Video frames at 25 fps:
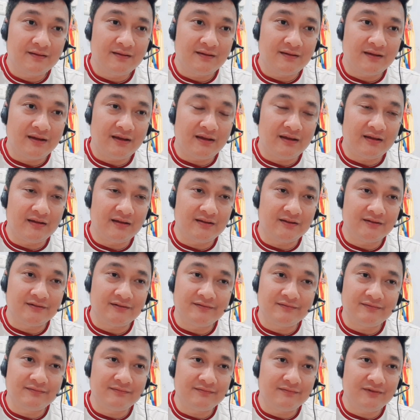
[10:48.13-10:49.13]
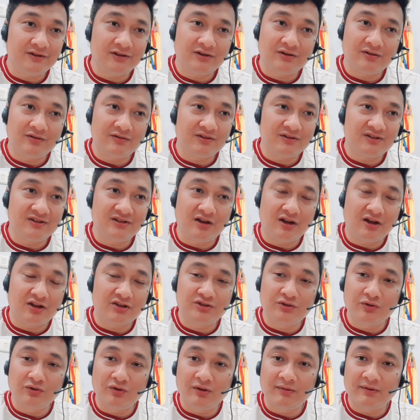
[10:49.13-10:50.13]
and it's not
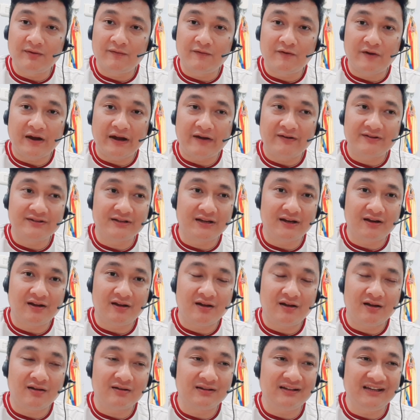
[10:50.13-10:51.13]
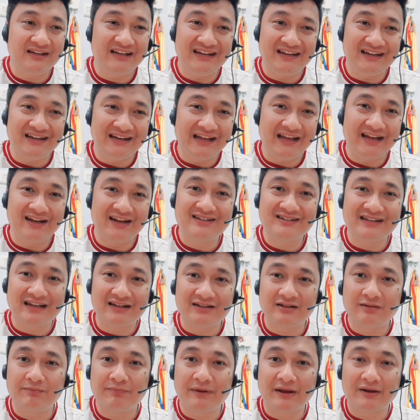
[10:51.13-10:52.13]
suitable for Erik Ten Hag. He need a
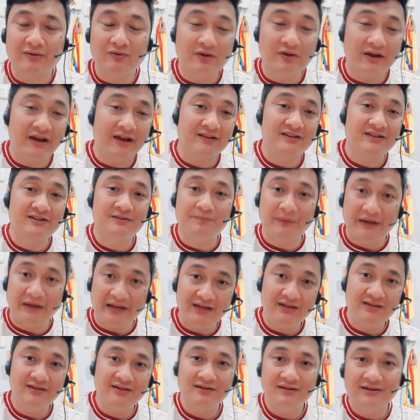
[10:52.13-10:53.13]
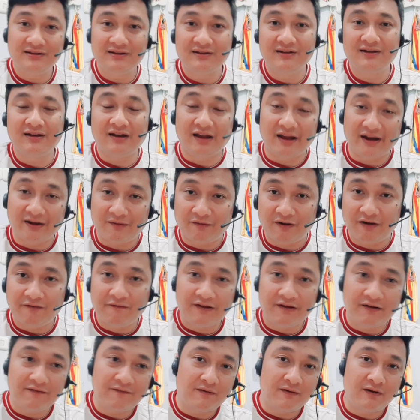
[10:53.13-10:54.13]
centre back who had speed, like
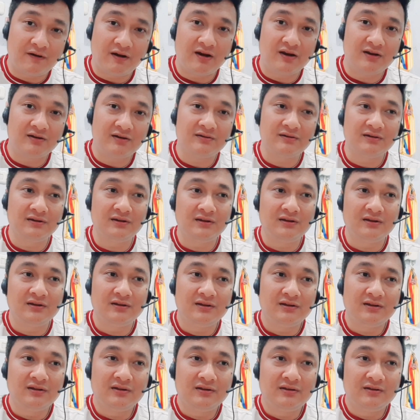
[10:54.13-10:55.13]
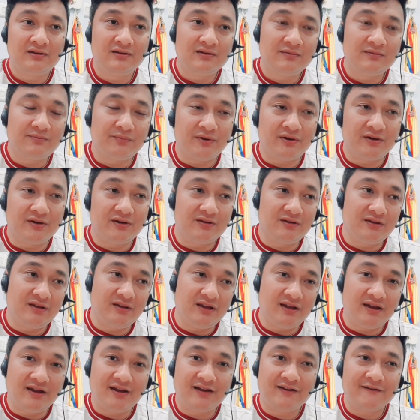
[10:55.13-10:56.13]
Rafael Varane. But
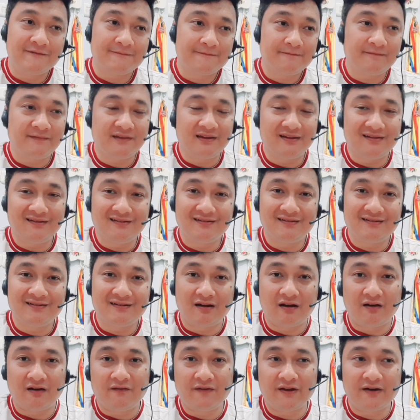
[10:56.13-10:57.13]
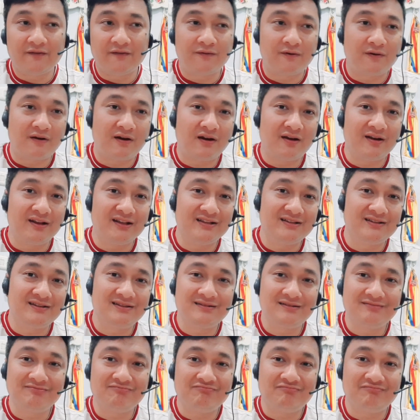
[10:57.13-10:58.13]
yeah, Rafael Varane
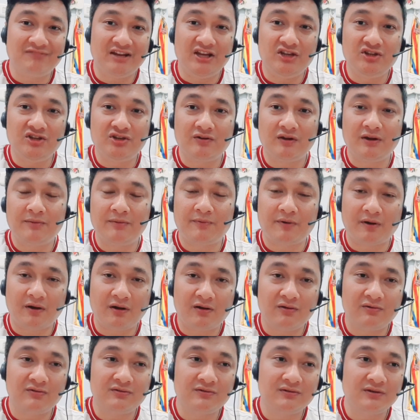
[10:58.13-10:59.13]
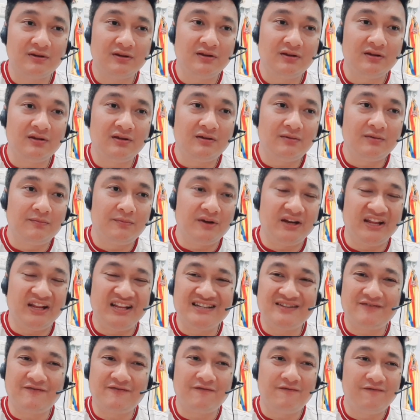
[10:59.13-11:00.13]
is injury prone, but
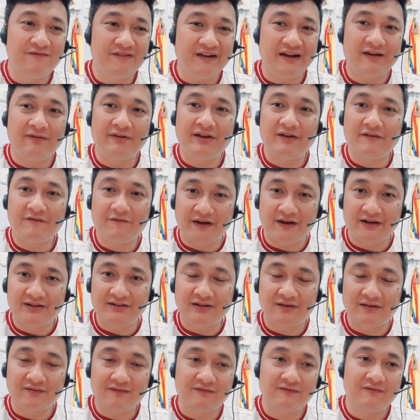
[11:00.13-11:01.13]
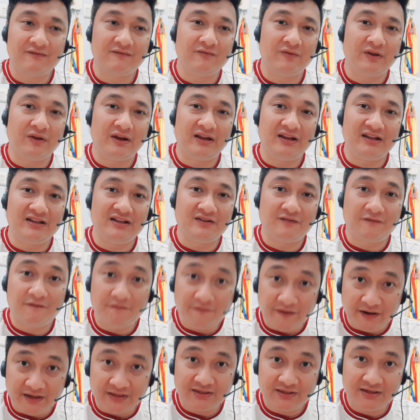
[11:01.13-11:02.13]
he's very effective when he's
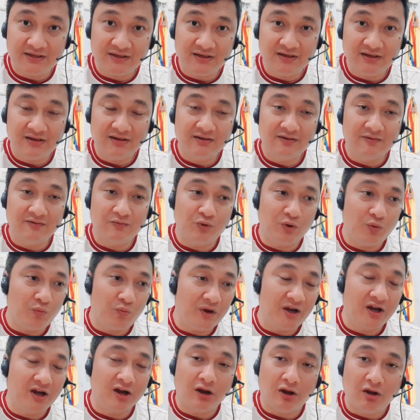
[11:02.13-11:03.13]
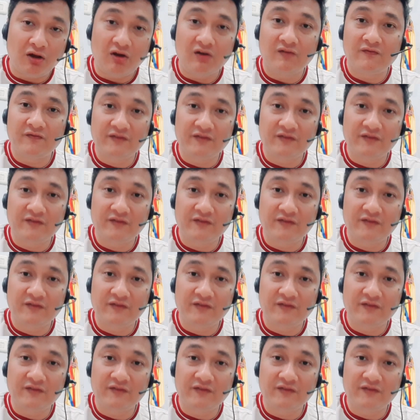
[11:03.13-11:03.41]
fit. We win a lot of